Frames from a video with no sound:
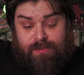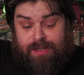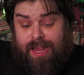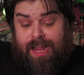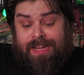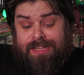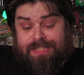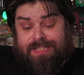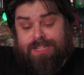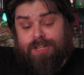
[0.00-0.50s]

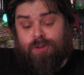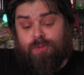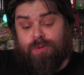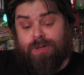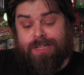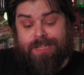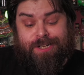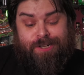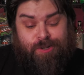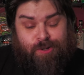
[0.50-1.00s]
It's still
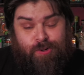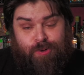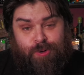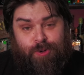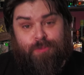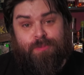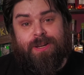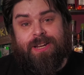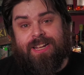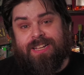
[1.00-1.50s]
really
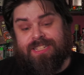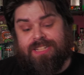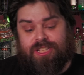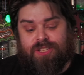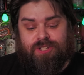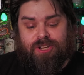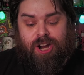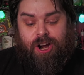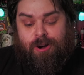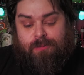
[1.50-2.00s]
cool because
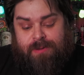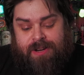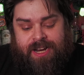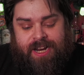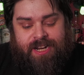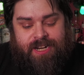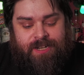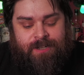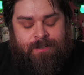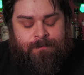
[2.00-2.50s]
it's
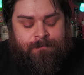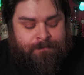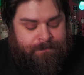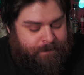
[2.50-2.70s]
carbonated.